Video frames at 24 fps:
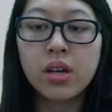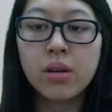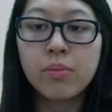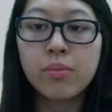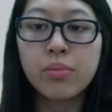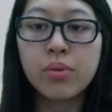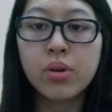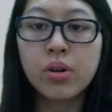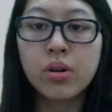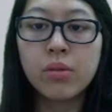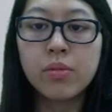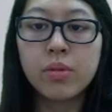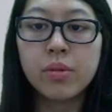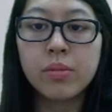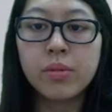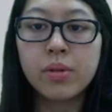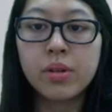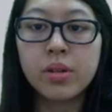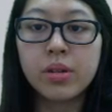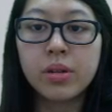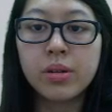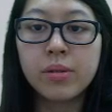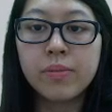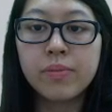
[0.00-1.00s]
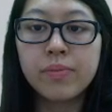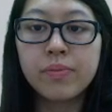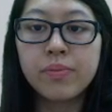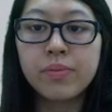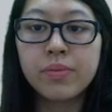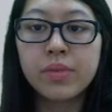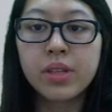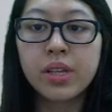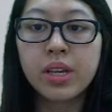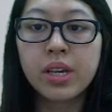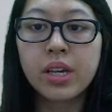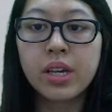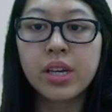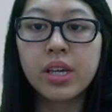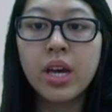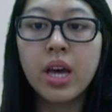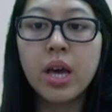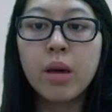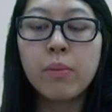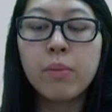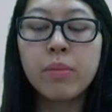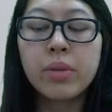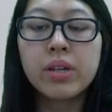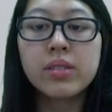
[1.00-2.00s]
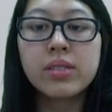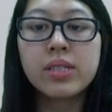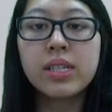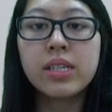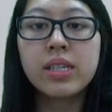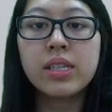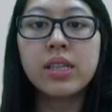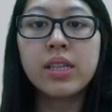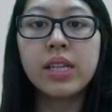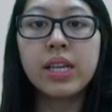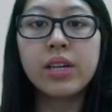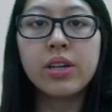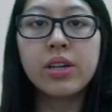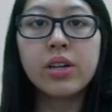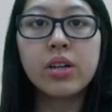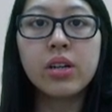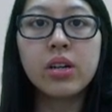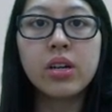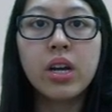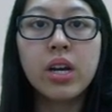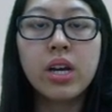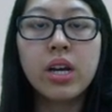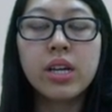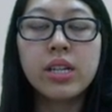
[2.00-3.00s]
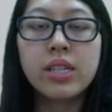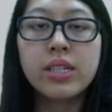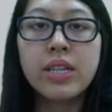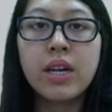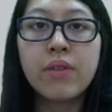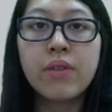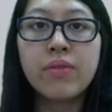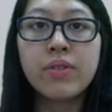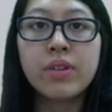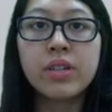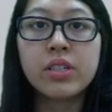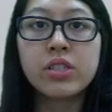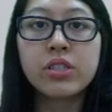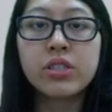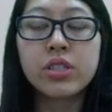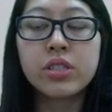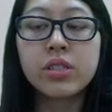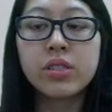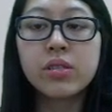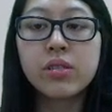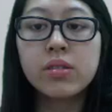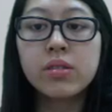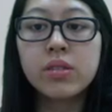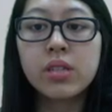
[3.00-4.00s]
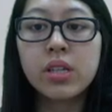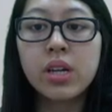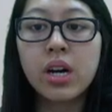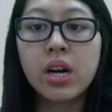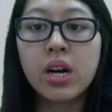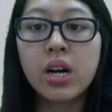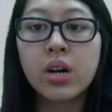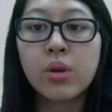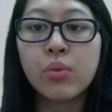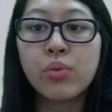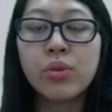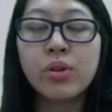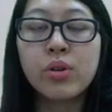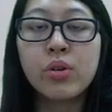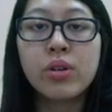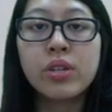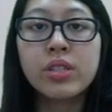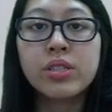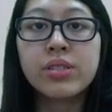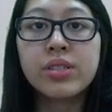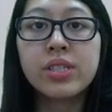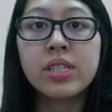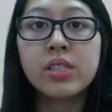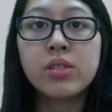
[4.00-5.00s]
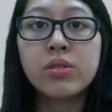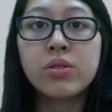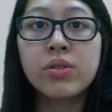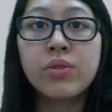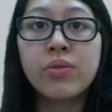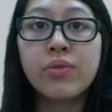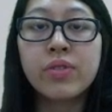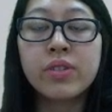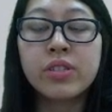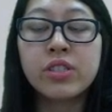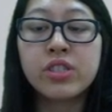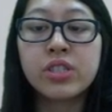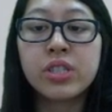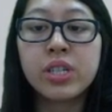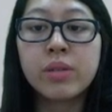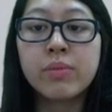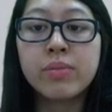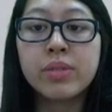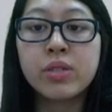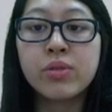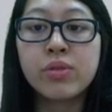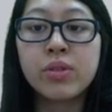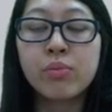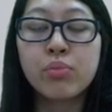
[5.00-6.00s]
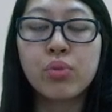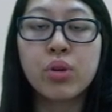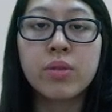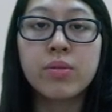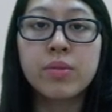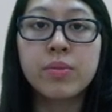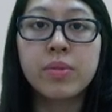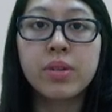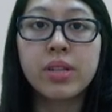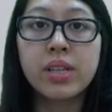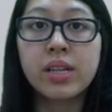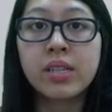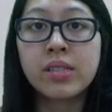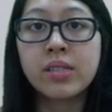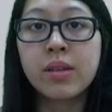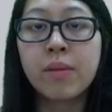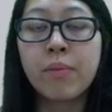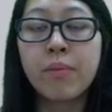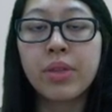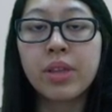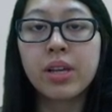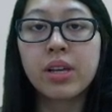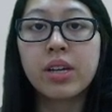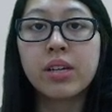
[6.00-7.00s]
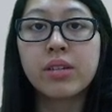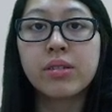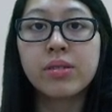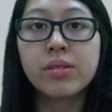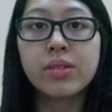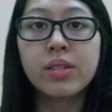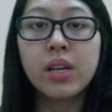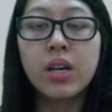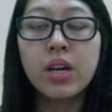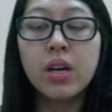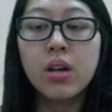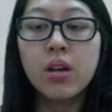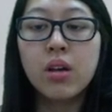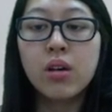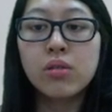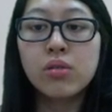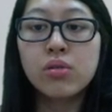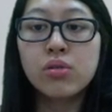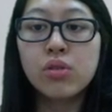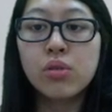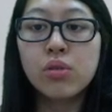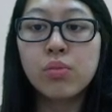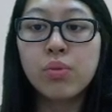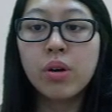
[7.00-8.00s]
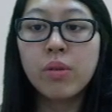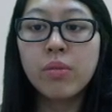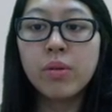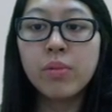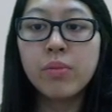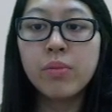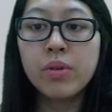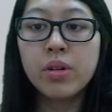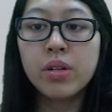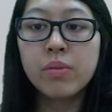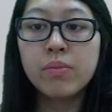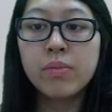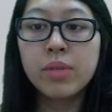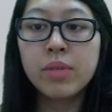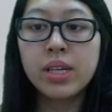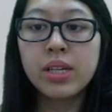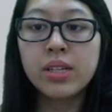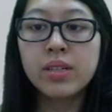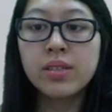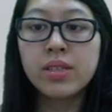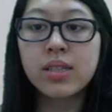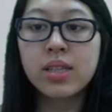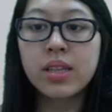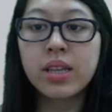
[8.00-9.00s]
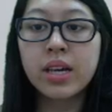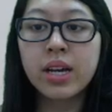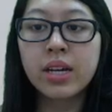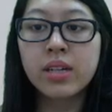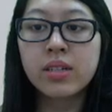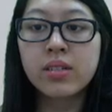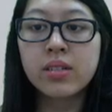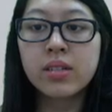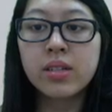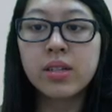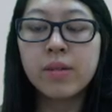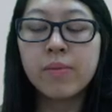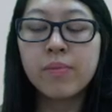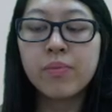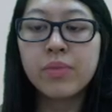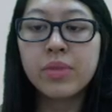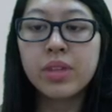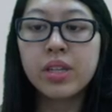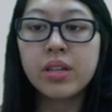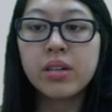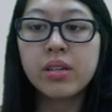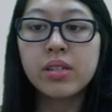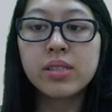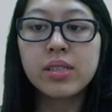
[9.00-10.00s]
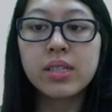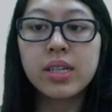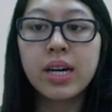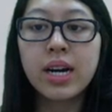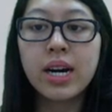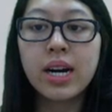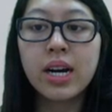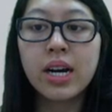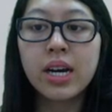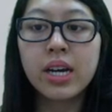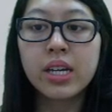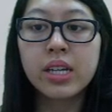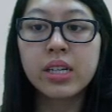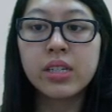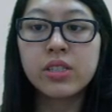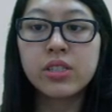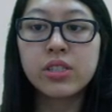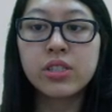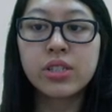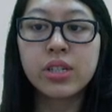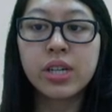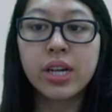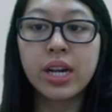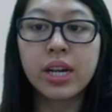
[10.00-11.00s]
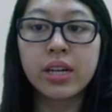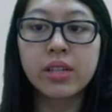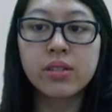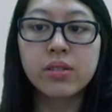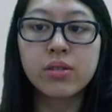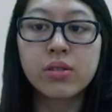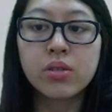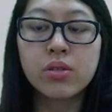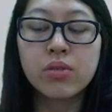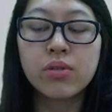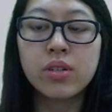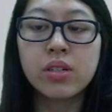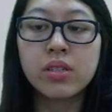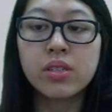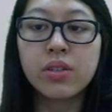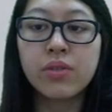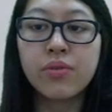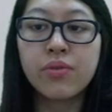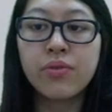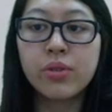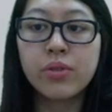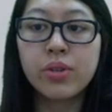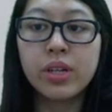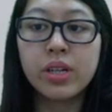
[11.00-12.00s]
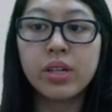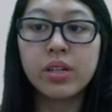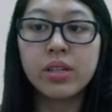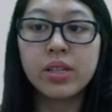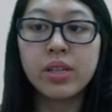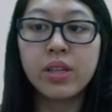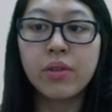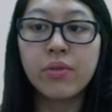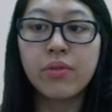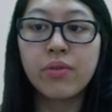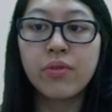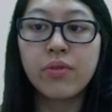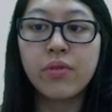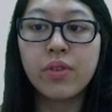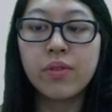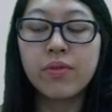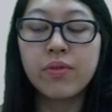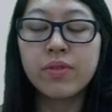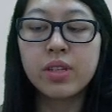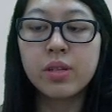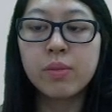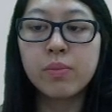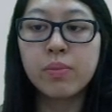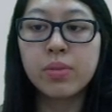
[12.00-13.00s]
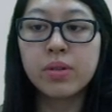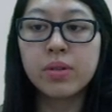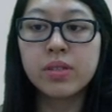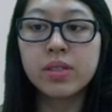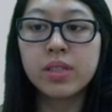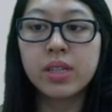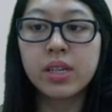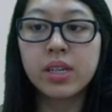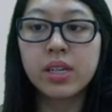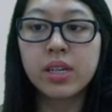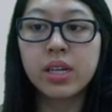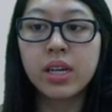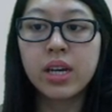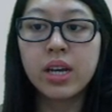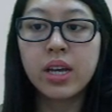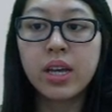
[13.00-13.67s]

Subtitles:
probable, okay? Because in later definitions, we're going to need to differentiate between probable and something else. So probable means that there is a high chance, so there's a greater than 50%